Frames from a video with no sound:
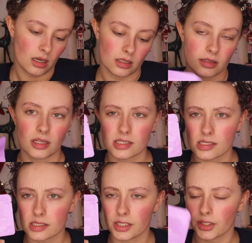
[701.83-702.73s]
This
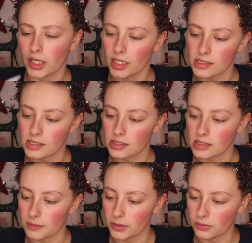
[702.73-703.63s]
is curious. It's
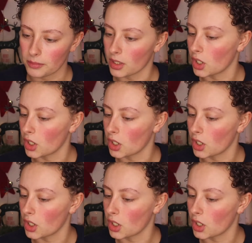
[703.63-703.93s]
something from the